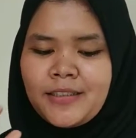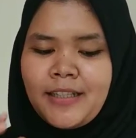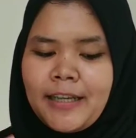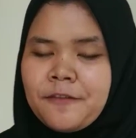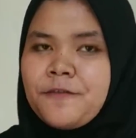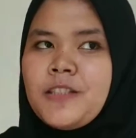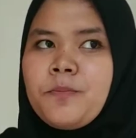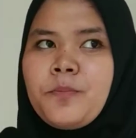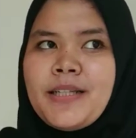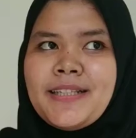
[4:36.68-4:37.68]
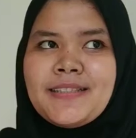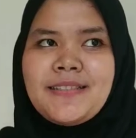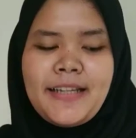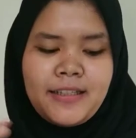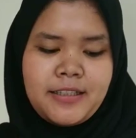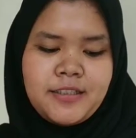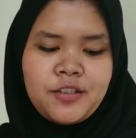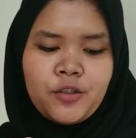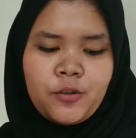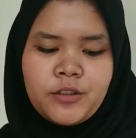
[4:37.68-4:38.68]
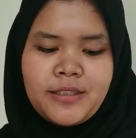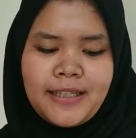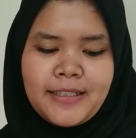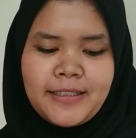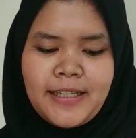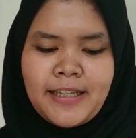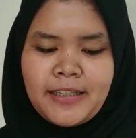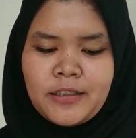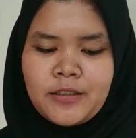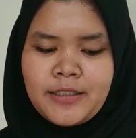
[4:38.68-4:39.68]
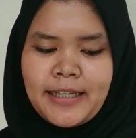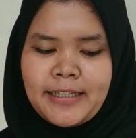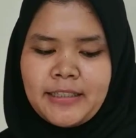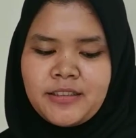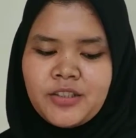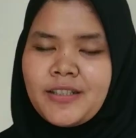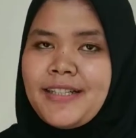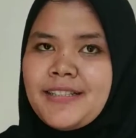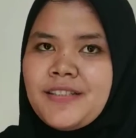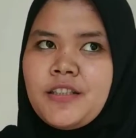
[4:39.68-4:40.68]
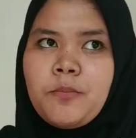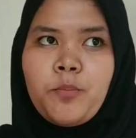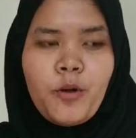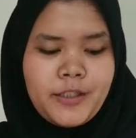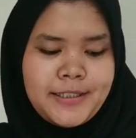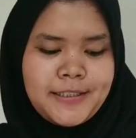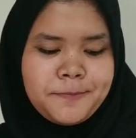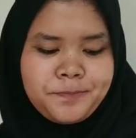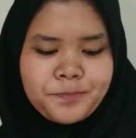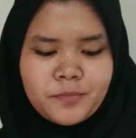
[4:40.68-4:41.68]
left the place naked so they can trace the police.